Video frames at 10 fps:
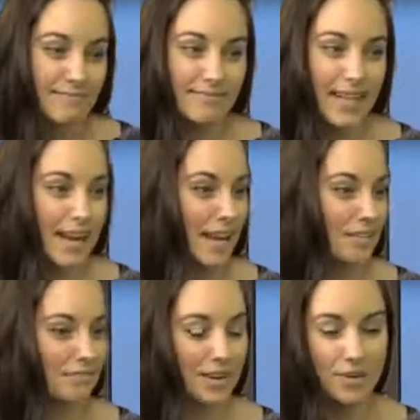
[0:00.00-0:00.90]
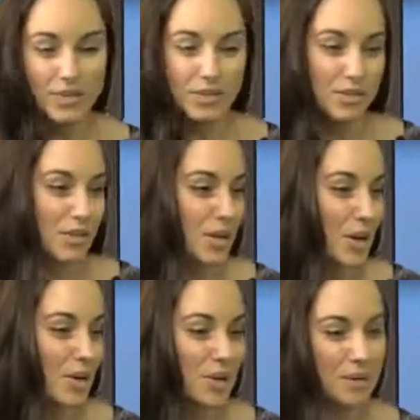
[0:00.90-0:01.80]
and I found a
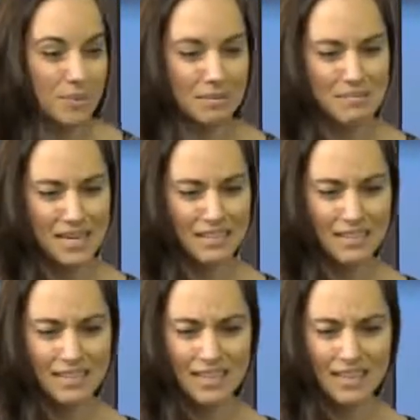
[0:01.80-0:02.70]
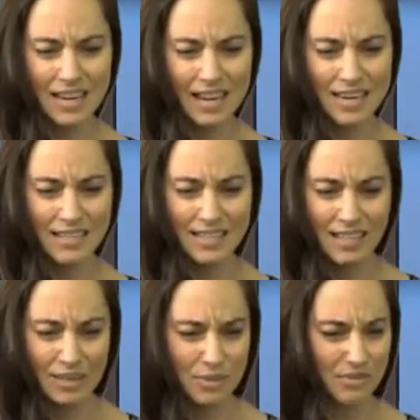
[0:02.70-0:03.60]
studio and it was amazing and
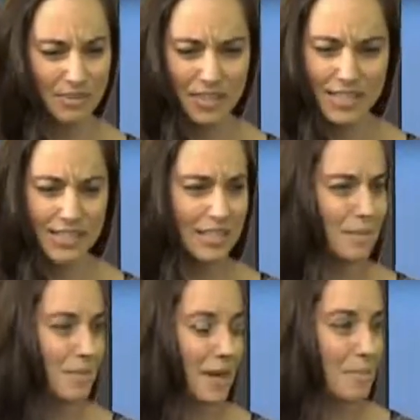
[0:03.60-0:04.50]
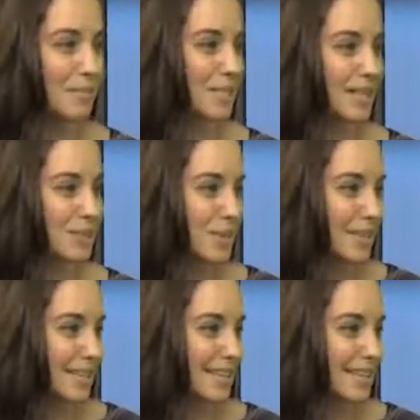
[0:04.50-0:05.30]
it was very easy to become obsessed with.